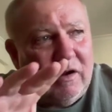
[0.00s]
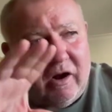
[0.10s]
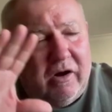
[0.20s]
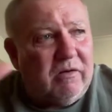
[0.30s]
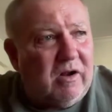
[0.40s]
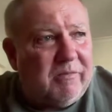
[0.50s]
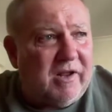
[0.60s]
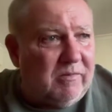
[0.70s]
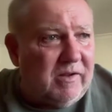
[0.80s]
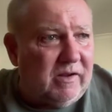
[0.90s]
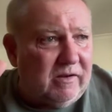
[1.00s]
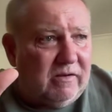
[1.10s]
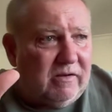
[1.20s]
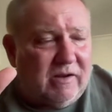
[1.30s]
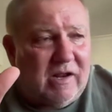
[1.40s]
Oh, I'm going to
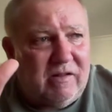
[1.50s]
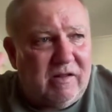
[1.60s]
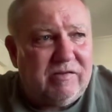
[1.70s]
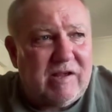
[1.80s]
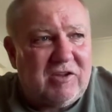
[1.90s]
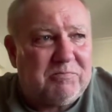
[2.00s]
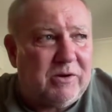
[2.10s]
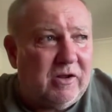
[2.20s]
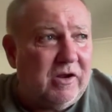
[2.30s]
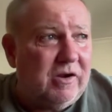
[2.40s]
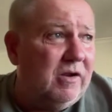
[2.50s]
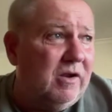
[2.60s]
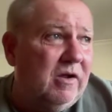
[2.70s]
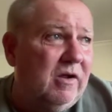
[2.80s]
be, a SaaSpreneur.